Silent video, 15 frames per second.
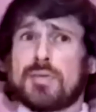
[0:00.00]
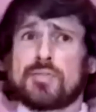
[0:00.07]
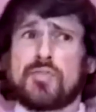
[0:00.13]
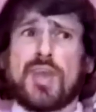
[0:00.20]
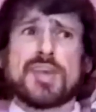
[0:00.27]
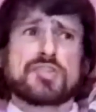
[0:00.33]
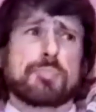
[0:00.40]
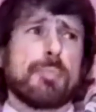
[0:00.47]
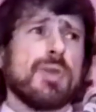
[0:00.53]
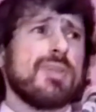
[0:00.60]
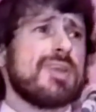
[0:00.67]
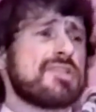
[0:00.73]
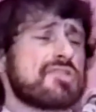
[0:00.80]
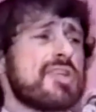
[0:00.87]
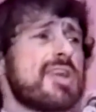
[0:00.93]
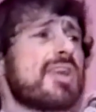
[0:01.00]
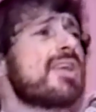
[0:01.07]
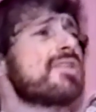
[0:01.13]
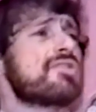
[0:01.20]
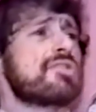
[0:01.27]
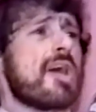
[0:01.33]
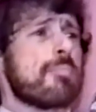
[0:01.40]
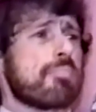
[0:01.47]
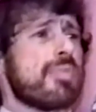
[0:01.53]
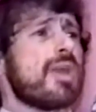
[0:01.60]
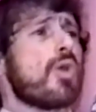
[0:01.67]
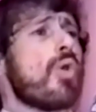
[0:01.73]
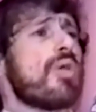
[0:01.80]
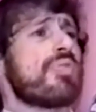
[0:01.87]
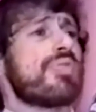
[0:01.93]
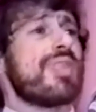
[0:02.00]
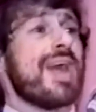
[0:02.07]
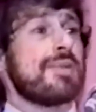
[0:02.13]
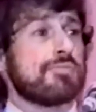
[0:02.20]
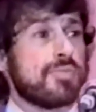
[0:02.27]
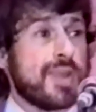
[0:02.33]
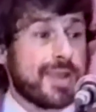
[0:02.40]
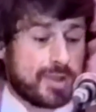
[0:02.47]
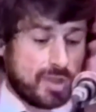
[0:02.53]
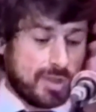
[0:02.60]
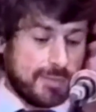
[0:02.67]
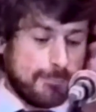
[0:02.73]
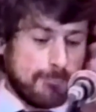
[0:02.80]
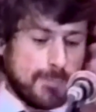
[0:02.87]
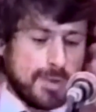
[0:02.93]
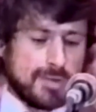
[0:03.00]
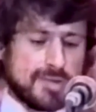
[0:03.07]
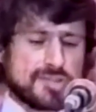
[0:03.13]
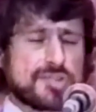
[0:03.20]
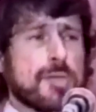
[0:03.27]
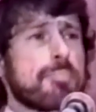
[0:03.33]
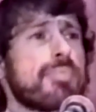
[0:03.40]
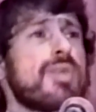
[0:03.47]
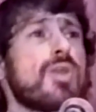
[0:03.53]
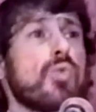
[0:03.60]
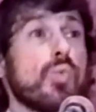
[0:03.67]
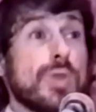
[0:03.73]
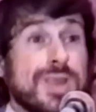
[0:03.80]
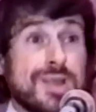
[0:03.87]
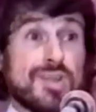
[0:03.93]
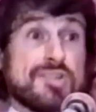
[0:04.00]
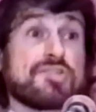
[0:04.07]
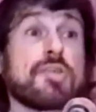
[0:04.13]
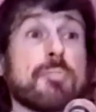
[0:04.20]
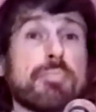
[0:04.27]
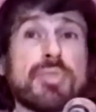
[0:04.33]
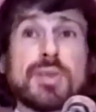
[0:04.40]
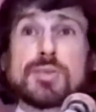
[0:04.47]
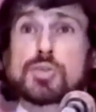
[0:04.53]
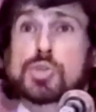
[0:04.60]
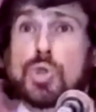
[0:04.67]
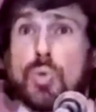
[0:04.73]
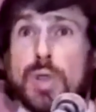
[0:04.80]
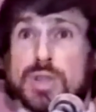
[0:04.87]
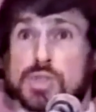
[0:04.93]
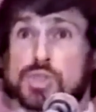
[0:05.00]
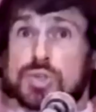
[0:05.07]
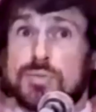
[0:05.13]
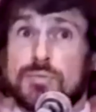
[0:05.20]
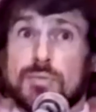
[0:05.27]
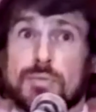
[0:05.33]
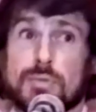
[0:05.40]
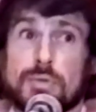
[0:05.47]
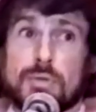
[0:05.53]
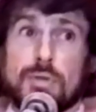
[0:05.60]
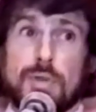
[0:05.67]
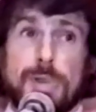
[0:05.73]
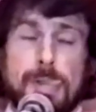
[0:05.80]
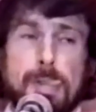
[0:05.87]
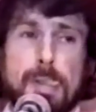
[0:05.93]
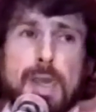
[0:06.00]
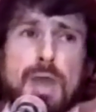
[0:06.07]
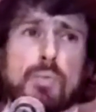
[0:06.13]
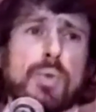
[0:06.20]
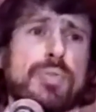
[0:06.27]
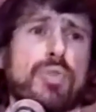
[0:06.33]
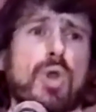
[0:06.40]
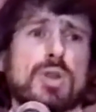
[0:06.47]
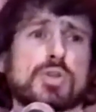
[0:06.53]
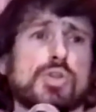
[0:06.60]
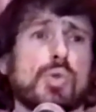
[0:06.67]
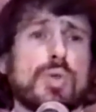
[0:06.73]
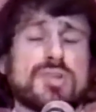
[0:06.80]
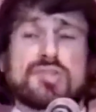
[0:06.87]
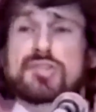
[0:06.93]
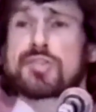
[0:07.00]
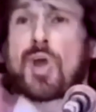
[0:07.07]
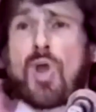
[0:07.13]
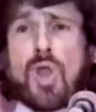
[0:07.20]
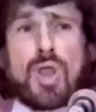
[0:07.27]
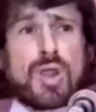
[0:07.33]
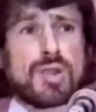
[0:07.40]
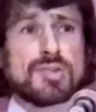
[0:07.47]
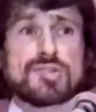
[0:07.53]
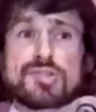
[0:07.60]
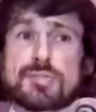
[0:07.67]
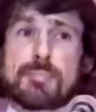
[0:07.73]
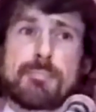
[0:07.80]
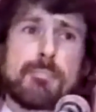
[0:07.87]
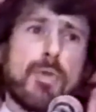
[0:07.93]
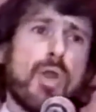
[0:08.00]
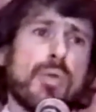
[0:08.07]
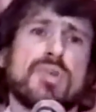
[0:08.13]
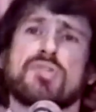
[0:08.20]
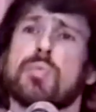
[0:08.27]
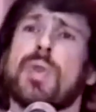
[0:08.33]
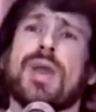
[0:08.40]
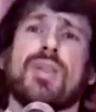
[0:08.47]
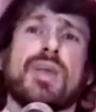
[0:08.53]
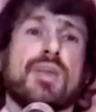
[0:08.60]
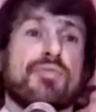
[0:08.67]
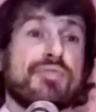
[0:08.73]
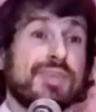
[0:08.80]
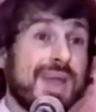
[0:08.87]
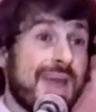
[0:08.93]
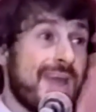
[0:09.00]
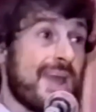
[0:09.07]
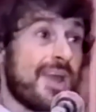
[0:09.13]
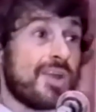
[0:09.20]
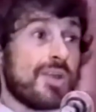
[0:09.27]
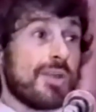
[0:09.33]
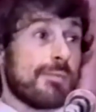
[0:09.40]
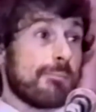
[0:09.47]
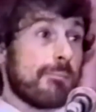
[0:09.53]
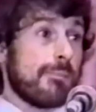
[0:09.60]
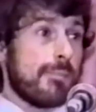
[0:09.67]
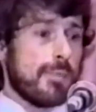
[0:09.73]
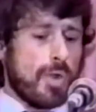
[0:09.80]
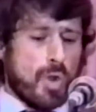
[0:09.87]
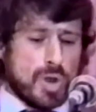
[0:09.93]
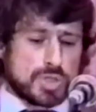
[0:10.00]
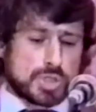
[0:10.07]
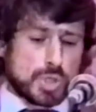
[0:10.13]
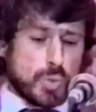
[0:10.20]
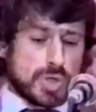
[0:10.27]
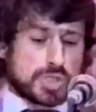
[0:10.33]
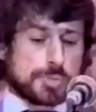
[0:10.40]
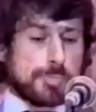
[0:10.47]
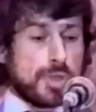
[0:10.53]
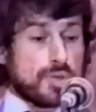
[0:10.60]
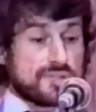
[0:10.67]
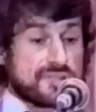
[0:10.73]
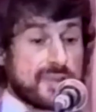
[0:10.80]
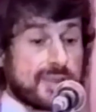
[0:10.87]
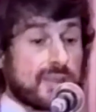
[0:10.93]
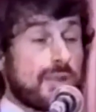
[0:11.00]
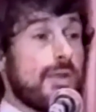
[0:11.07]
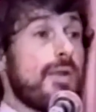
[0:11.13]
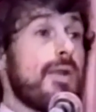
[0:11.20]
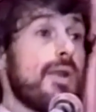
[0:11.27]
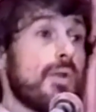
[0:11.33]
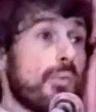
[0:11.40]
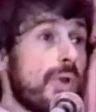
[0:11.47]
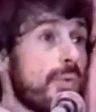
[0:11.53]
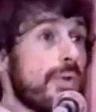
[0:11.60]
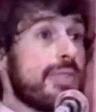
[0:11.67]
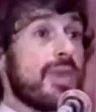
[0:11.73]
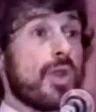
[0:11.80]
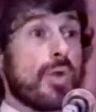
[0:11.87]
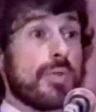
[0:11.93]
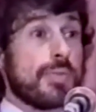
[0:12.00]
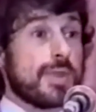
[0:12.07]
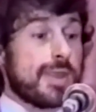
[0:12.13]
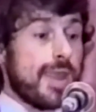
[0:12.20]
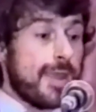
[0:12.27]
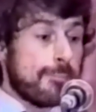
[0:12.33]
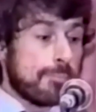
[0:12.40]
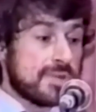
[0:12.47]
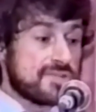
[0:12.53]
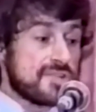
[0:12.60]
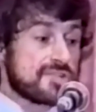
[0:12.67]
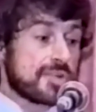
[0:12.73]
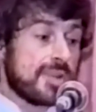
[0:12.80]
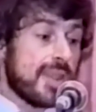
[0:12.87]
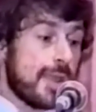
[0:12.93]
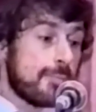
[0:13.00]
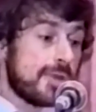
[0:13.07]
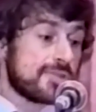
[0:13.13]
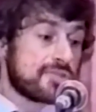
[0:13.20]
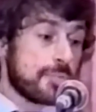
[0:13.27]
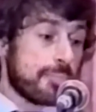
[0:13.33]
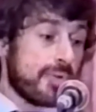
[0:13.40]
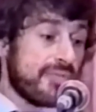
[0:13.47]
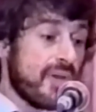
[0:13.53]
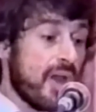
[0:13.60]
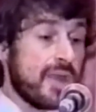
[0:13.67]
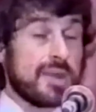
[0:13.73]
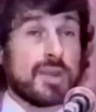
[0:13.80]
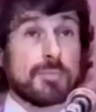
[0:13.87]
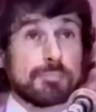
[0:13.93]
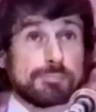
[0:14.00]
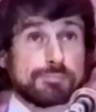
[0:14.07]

desperately seeking something authentic, something real, something Jewish. And with our Jewish stars, our Israeli flag, our Jewish music, we were there on the campuses claiming to provide it.